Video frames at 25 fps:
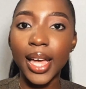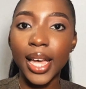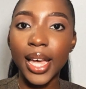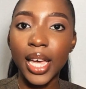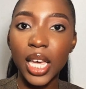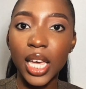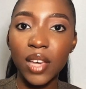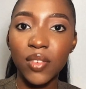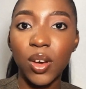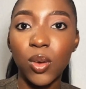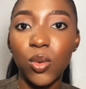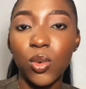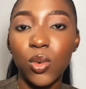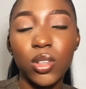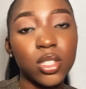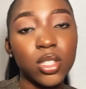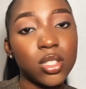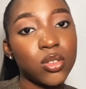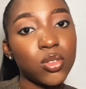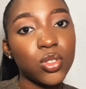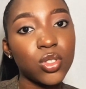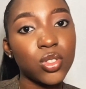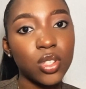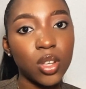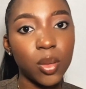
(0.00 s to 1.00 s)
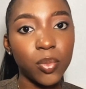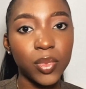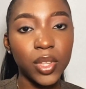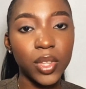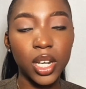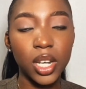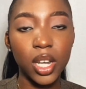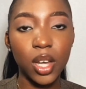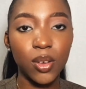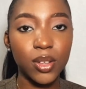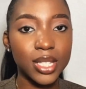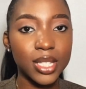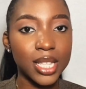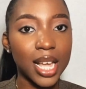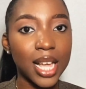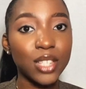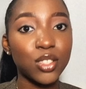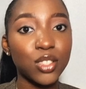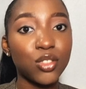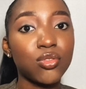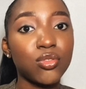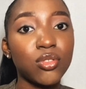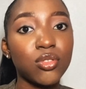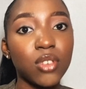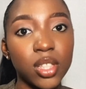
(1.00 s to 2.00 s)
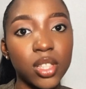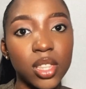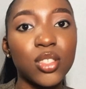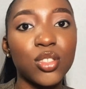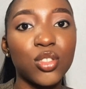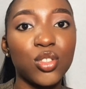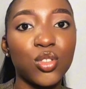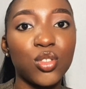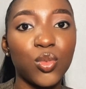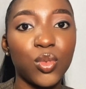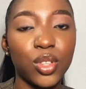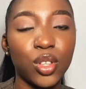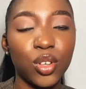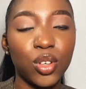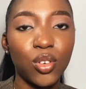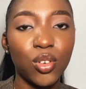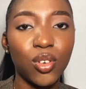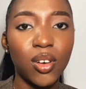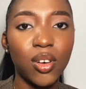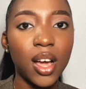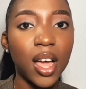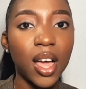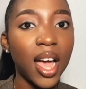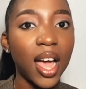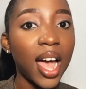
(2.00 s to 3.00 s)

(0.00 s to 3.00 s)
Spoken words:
If I want to do something else that has nothing to do with the law,